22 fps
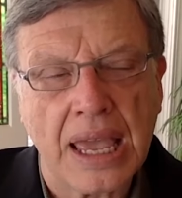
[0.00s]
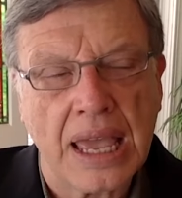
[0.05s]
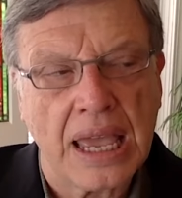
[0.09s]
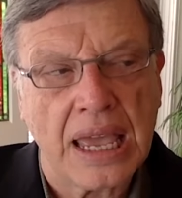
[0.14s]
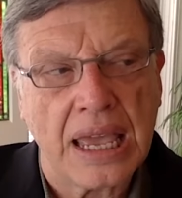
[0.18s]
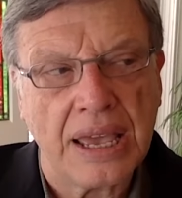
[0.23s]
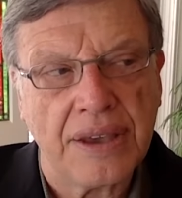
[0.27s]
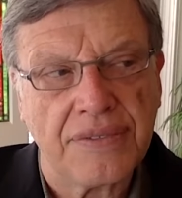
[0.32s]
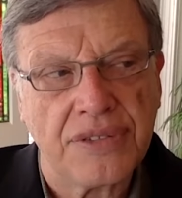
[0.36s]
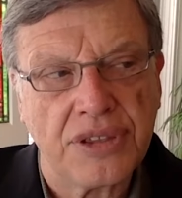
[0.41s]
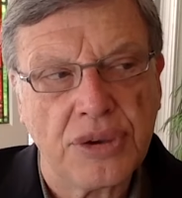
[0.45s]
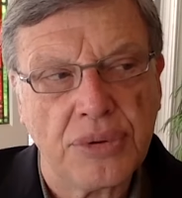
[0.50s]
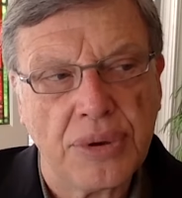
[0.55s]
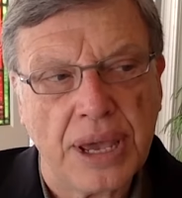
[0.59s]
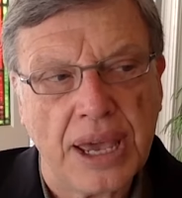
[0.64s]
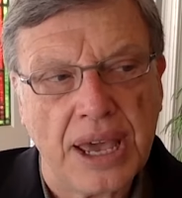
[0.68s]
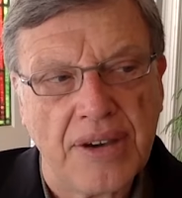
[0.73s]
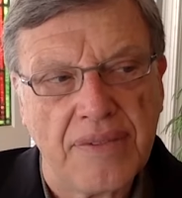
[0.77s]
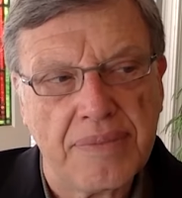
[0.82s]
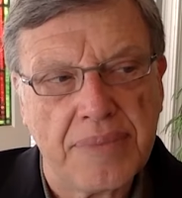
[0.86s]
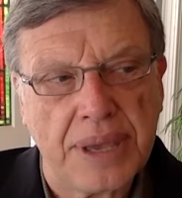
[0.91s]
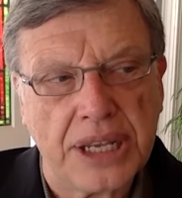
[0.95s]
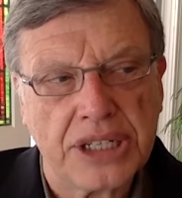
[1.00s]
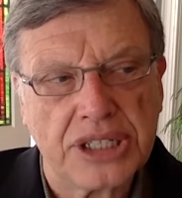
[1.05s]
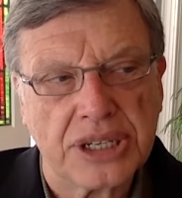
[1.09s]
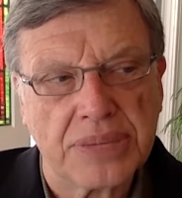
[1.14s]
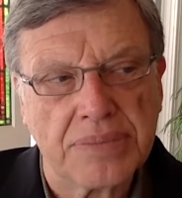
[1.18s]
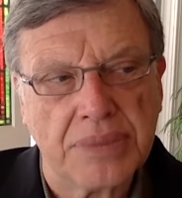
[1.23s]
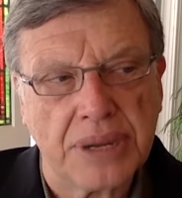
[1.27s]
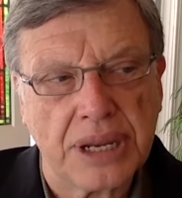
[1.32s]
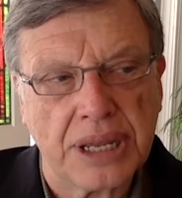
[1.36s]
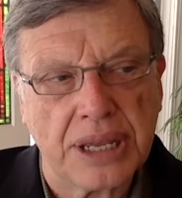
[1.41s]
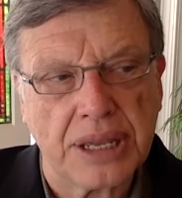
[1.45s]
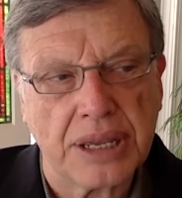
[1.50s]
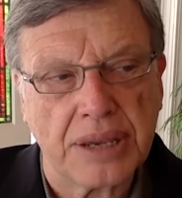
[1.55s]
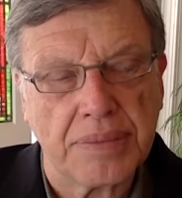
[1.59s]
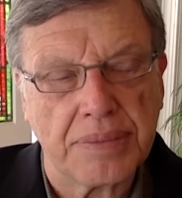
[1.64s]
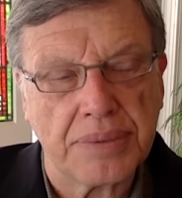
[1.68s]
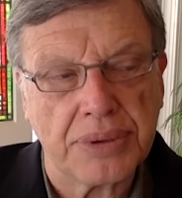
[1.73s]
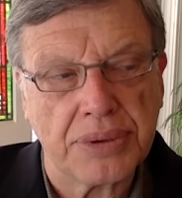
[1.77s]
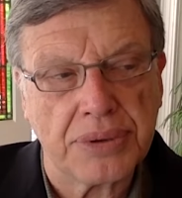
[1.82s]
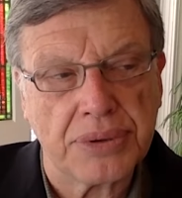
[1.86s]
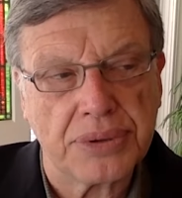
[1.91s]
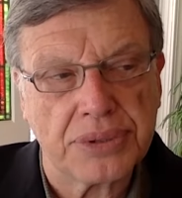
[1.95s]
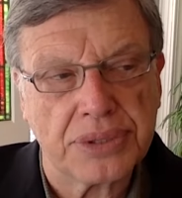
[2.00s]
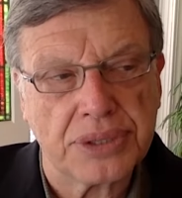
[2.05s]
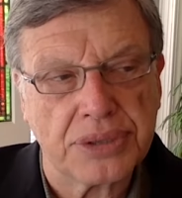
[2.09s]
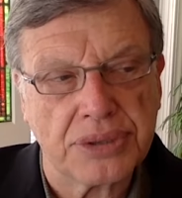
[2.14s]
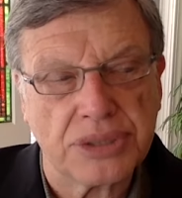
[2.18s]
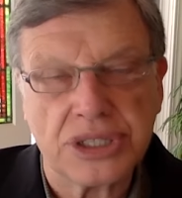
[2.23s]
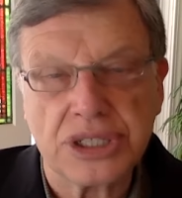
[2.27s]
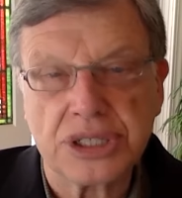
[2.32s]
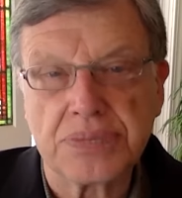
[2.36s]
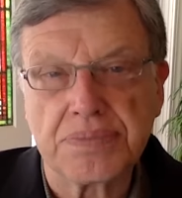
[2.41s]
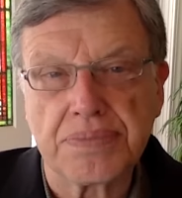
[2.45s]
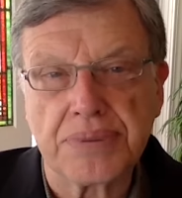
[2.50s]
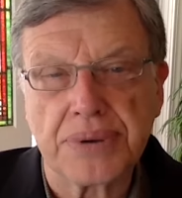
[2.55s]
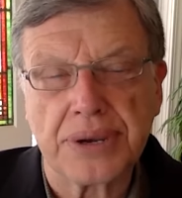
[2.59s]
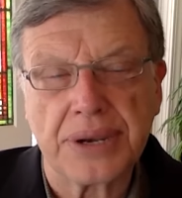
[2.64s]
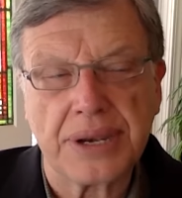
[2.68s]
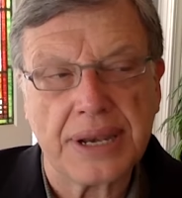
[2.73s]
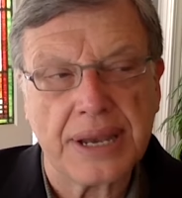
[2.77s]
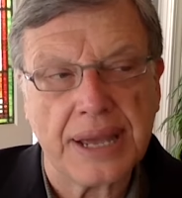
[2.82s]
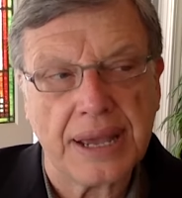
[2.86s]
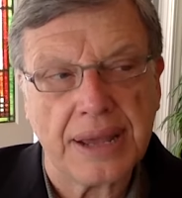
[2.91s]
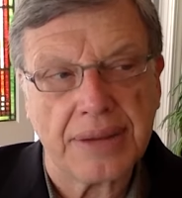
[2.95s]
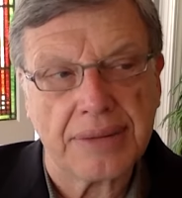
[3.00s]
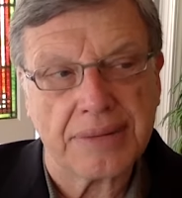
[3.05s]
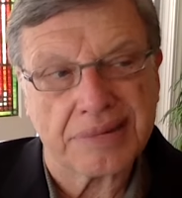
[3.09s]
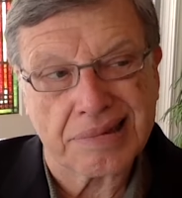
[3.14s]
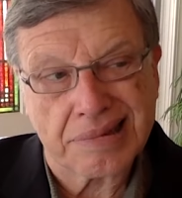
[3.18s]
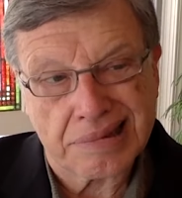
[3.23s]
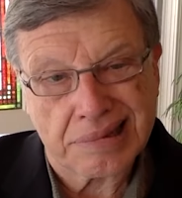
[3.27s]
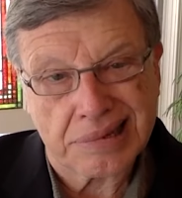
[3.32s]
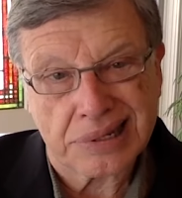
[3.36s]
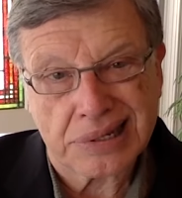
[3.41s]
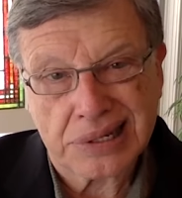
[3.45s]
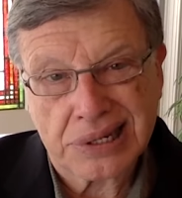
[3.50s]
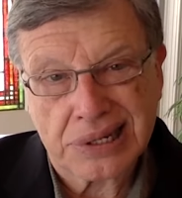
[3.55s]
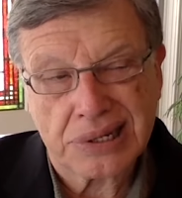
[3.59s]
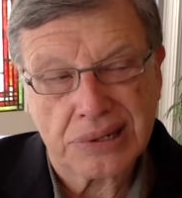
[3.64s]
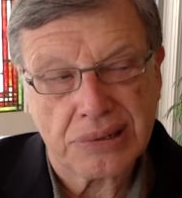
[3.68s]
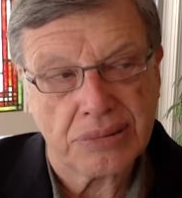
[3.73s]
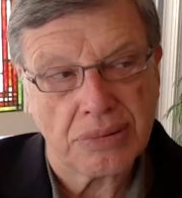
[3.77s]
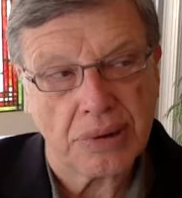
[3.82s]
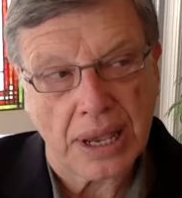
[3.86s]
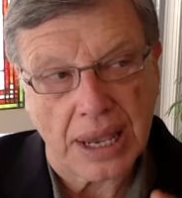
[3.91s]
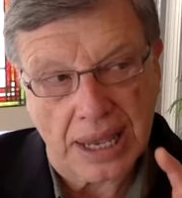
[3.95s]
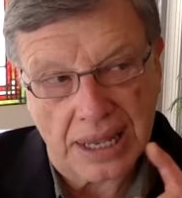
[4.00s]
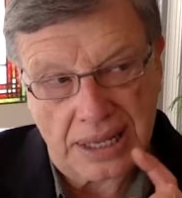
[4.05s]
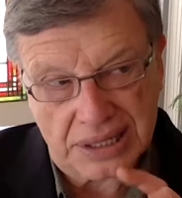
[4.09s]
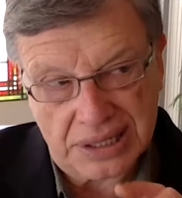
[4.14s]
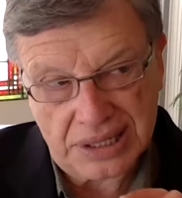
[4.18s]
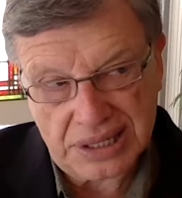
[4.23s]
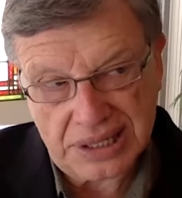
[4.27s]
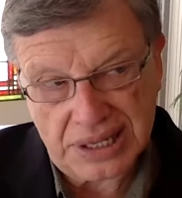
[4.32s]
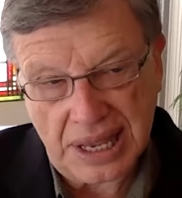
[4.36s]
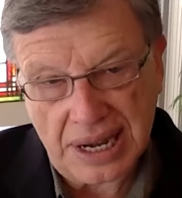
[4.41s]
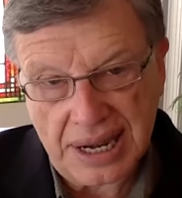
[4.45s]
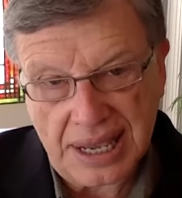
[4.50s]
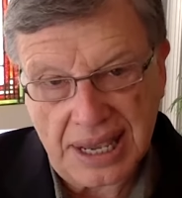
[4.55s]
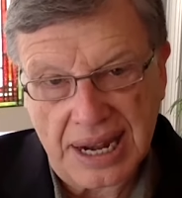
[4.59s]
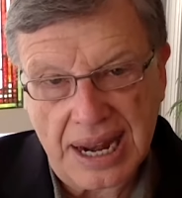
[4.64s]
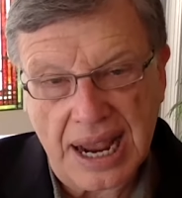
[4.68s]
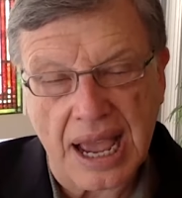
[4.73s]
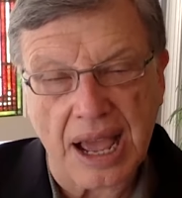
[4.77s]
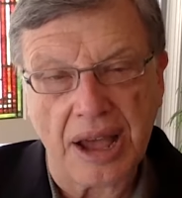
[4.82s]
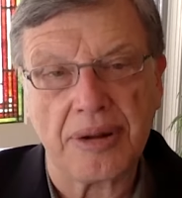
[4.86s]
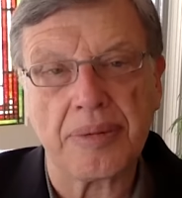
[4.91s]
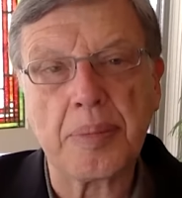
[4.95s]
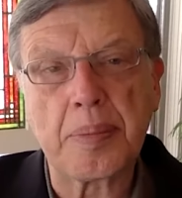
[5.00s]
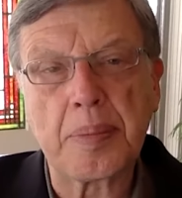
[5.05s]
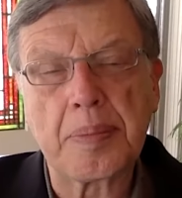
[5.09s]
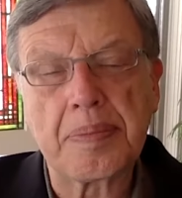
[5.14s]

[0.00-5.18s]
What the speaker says: If you have magic money computers that are just printing out and sending it out,